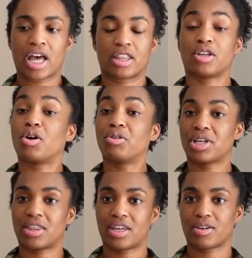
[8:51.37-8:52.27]
The
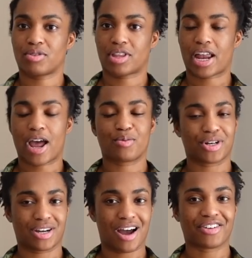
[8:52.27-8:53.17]
only thing that I
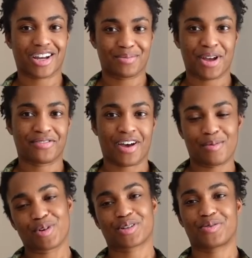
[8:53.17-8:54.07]
would not recommend
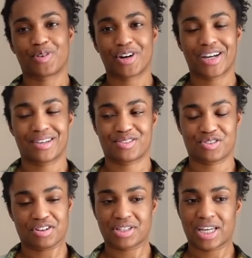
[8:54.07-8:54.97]
Fabworks for is
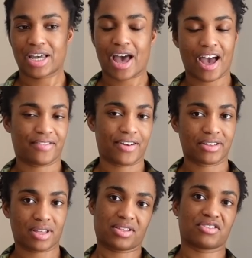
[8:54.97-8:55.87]
jersey. I
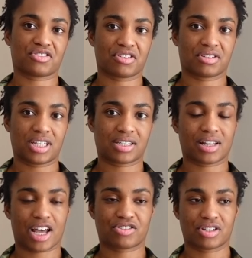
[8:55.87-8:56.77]
found that their jersey
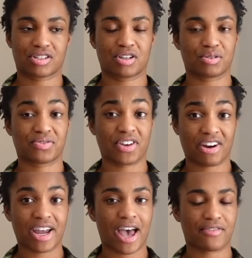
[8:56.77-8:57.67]
selection skews
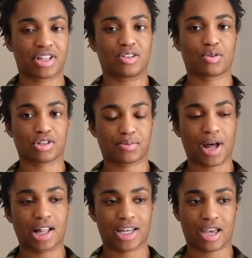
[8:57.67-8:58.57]
very heavily towards
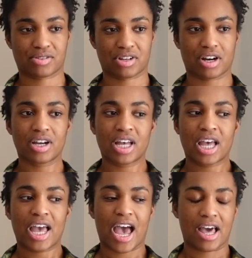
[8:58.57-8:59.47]
polyester,
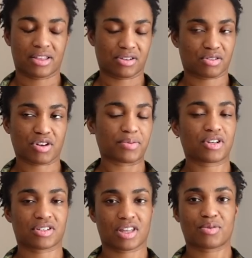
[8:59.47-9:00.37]
and the
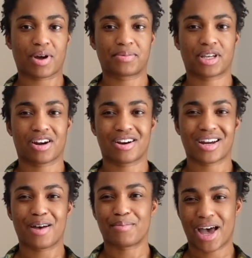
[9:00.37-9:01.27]
descriptions on the website are
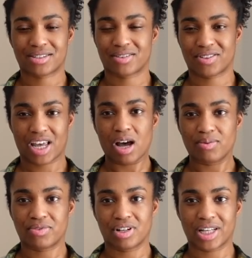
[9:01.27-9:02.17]
not massively
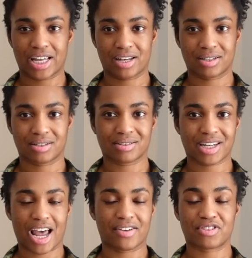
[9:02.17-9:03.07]
helpful in
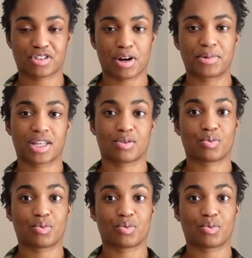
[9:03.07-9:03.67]
kind of determining the